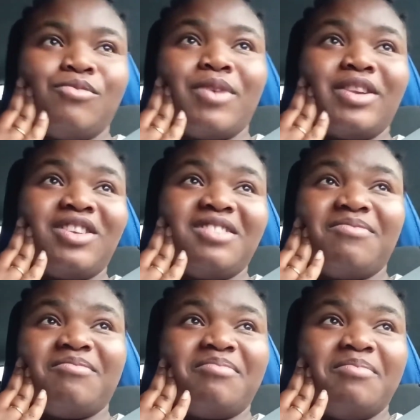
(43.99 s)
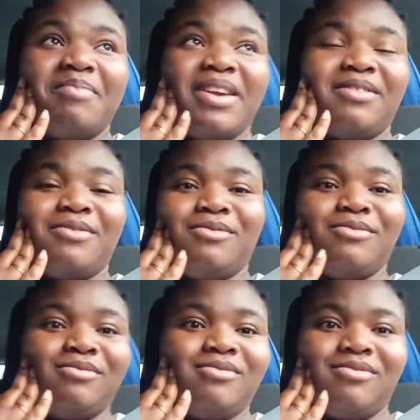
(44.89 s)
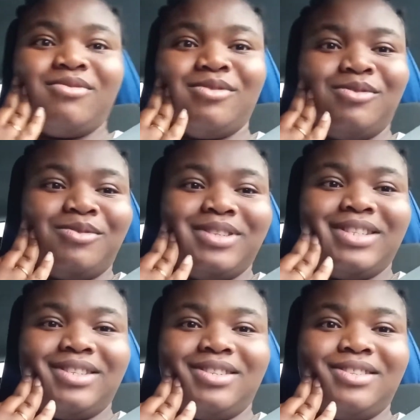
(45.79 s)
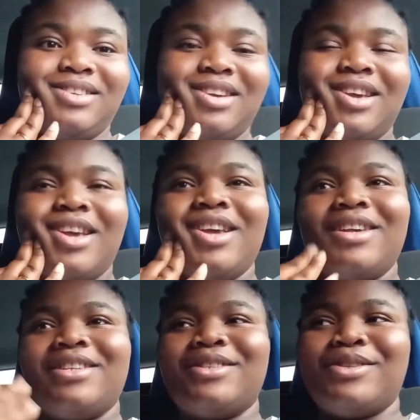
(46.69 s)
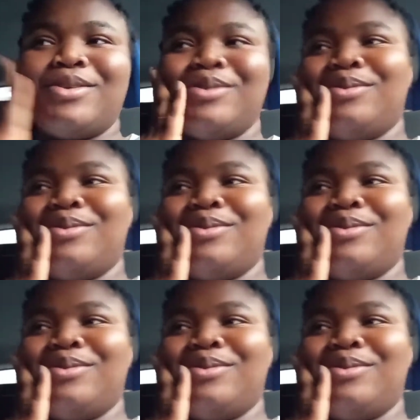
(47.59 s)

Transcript: we're not even prepared to, to do it so